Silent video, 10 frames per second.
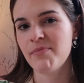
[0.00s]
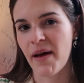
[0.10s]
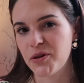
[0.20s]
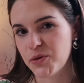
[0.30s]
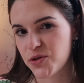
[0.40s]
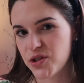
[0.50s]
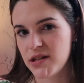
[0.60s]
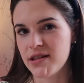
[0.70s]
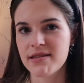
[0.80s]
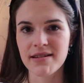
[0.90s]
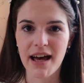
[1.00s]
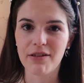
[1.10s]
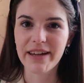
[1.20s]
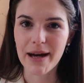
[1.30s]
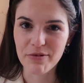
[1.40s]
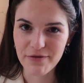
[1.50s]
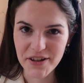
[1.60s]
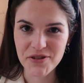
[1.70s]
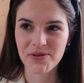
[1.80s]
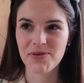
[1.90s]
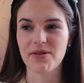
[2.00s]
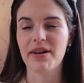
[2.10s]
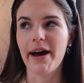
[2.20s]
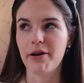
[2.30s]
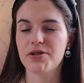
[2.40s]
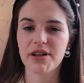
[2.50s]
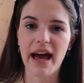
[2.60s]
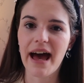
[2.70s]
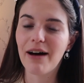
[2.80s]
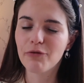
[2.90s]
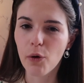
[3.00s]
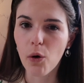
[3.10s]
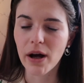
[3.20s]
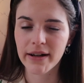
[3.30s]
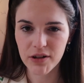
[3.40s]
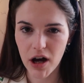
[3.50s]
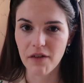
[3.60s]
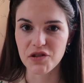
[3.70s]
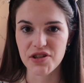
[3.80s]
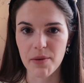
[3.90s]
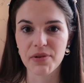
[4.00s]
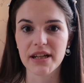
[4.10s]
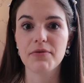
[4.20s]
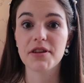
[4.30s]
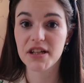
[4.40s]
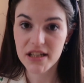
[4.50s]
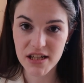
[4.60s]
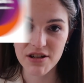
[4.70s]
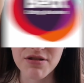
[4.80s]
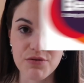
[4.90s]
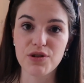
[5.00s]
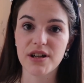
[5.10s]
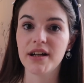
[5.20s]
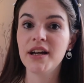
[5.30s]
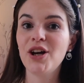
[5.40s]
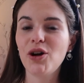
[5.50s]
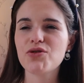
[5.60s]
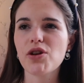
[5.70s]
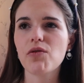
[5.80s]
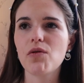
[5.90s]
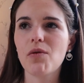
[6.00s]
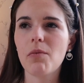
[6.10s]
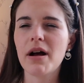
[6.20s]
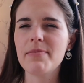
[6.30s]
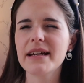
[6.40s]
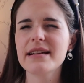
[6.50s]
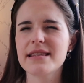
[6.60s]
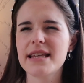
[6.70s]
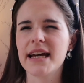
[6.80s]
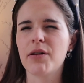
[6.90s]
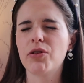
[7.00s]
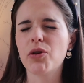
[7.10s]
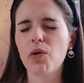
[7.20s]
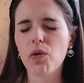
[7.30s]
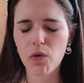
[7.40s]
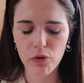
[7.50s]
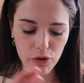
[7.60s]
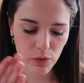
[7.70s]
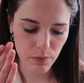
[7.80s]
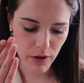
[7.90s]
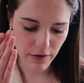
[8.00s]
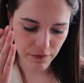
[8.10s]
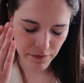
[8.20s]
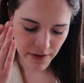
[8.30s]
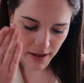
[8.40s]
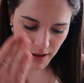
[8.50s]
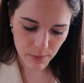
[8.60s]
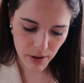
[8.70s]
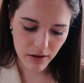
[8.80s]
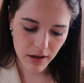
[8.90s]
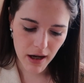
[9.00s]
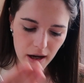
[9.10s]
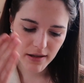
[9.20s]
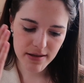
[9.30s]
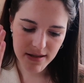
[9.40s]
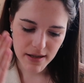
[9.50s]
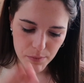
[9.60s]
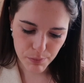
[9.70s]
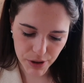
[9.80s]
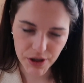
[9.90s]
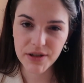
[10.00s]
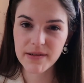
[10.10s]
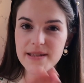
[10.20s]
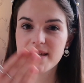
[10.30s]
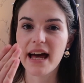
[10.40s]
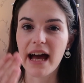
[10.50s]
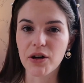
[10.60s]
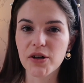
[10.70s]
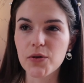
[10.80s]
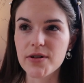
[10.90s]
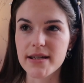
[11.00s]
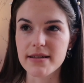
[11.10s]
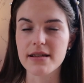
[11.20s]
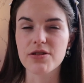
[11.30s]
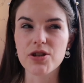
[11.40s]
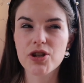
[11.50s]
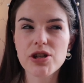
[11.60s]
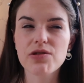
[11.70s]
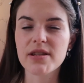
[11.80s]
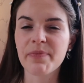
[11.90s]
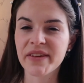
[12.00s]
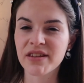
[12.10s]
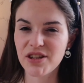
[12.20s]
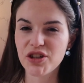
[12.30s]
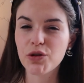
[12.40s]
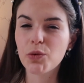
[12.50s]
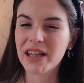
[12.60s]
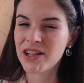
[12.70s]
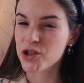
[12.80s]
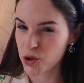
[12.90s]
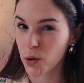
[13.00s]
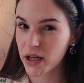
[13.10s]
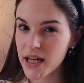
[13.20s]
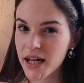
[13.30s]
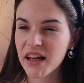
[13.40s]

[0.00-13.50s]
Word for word: medical students and healthcare professionals on how to care for and look after somebody with an eating disorder. So my biggest thing would both podcast, books and courses is to choose something that you will enjoy,